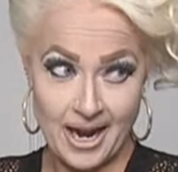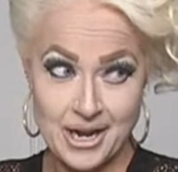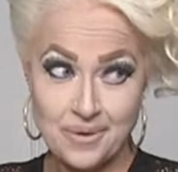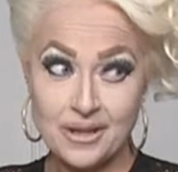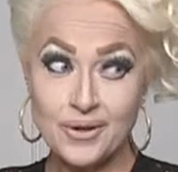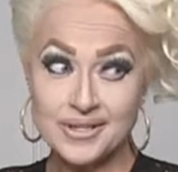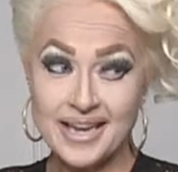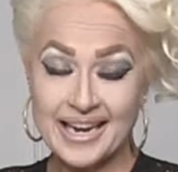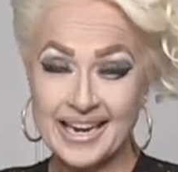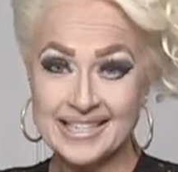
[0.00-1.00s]
I know it looks
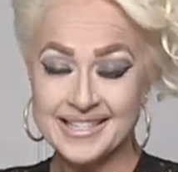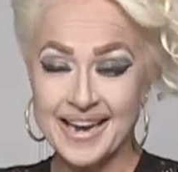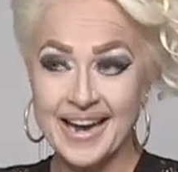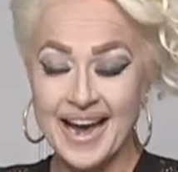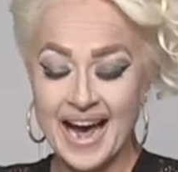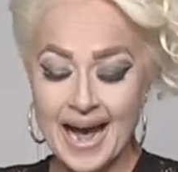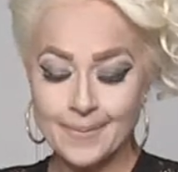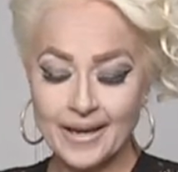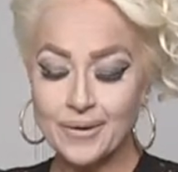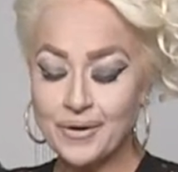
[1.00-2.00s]
like it's,
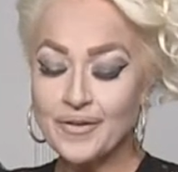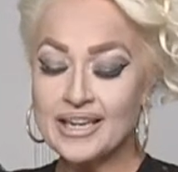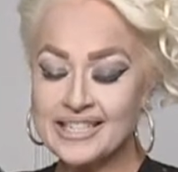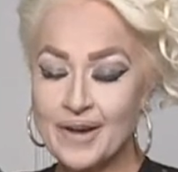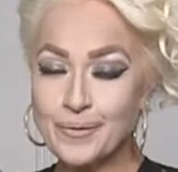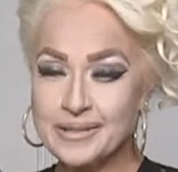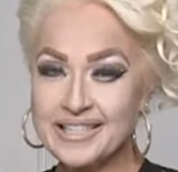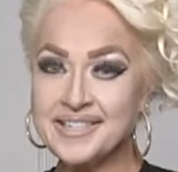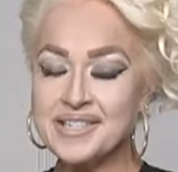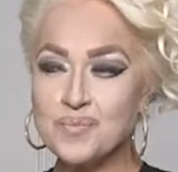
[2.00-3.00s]
I don't know if you can tell from a
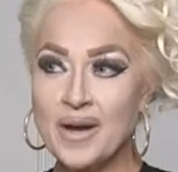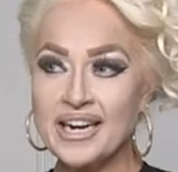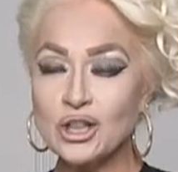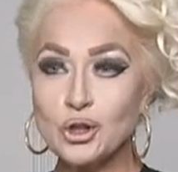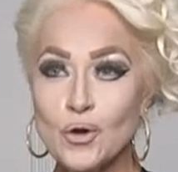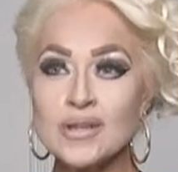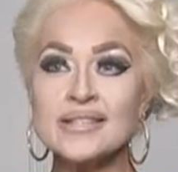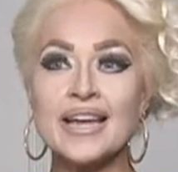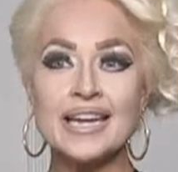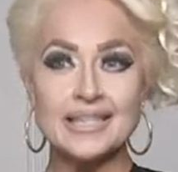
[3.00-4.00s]
distance, but it looks
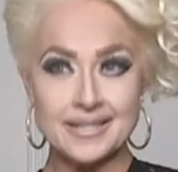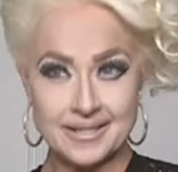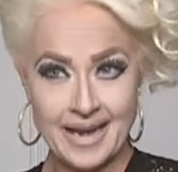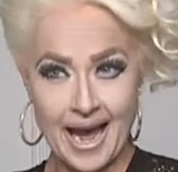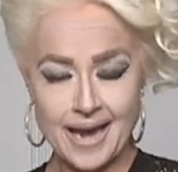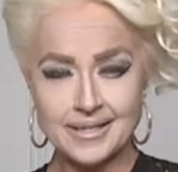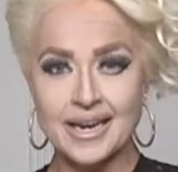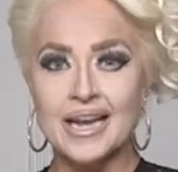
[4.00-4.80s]
like it's stacked.